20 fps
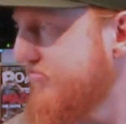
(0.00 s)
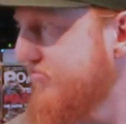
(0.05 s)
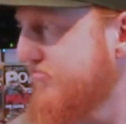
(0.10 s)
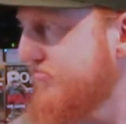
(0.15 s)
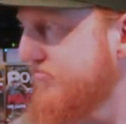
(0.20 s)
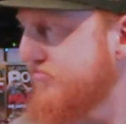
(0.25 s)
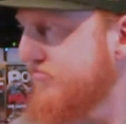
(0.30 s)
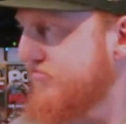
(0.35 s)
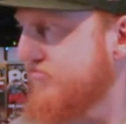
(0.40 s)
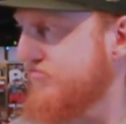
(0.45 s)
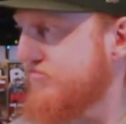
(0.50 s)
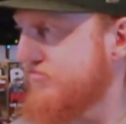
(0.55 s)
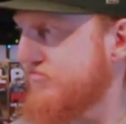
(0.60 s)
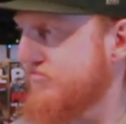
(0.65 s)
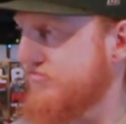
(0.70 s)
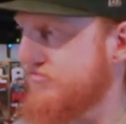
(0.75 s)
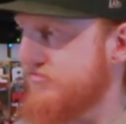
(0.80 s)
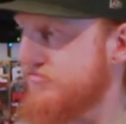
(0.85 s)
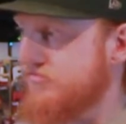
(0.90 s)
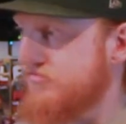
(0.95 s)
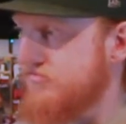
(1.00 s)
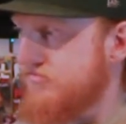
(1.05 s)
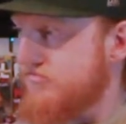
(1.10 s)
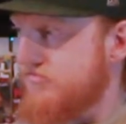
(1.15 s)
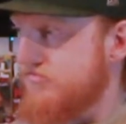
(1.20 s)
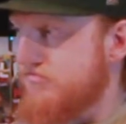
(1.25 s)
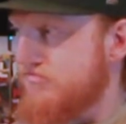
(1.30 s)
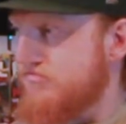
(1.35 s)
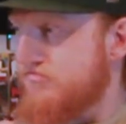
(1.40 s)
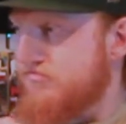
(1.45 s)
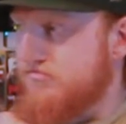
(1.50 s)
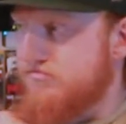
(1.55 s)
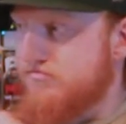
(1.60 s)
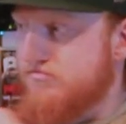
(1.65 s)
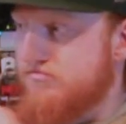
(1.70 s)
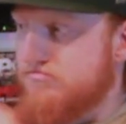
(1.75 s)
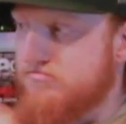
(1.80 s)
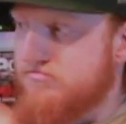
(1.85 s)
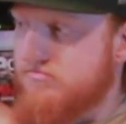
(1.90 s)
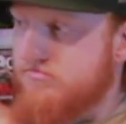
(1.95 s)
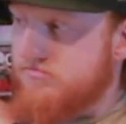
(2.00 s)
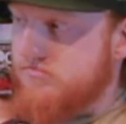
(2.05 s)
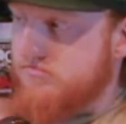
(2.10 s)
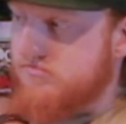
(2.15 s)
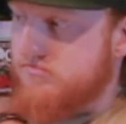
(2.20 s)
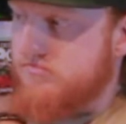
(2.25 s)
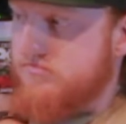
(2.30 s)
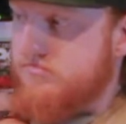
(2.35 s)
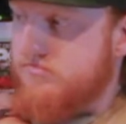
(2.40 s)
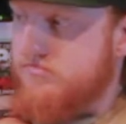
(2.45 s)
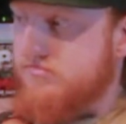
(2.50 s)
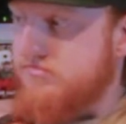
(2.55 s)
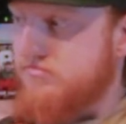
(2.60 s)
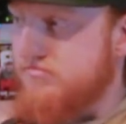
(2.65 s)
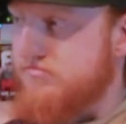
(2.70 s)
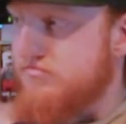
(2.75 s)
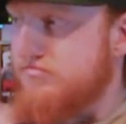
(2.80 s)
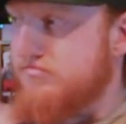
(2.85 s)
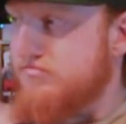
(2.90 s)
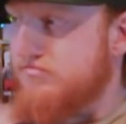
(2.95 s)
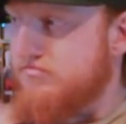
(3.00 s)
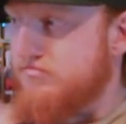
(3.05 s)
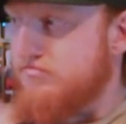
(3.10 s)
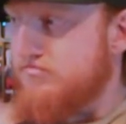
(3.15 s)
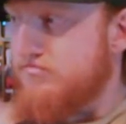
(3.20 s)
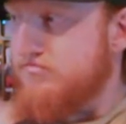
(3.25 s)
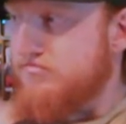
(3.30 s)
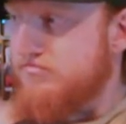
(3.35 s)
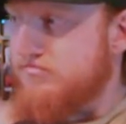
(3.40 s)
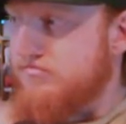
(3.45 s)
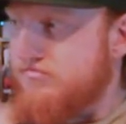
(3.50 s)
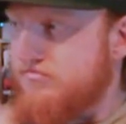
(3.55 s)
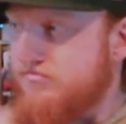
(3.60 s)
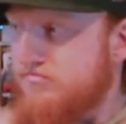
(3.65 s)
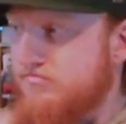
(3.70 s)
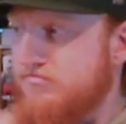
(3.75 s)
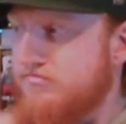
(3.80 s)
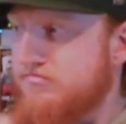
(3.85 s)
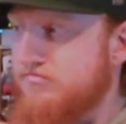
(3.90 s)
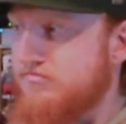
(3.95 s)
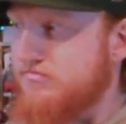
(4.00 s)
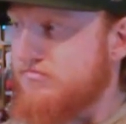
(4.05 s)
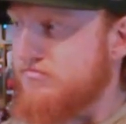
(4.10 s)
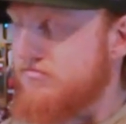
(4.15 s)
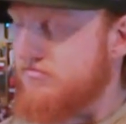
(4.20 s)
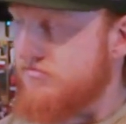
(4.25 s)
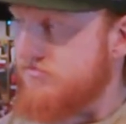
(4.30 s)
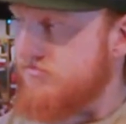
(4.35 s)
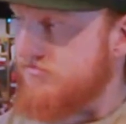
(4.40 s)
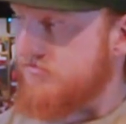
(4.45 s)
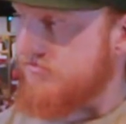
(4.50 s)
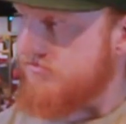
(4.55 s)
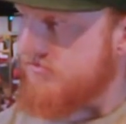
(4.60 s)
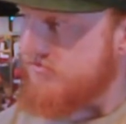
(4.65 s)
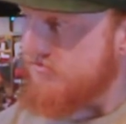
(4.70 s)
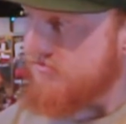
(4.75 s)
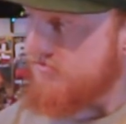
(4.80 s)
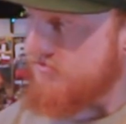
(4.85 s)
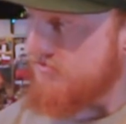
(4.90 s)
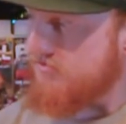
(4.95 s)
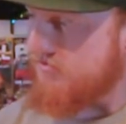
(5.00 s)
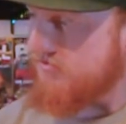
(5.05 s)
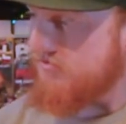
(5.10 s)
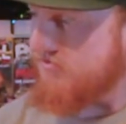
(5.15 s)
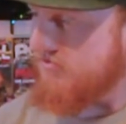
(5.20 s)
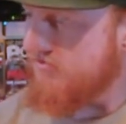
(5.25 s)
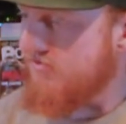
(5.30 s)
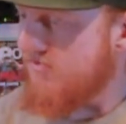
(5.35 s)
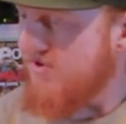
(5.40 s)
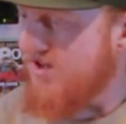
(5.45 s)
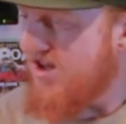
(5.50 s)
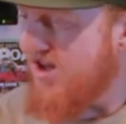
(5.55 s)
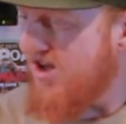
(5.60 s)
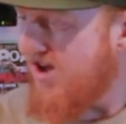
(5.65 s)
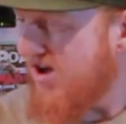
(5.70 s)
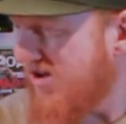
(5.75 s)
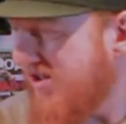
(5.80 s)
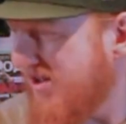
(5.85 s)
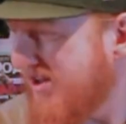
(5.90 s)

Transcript: [no speech]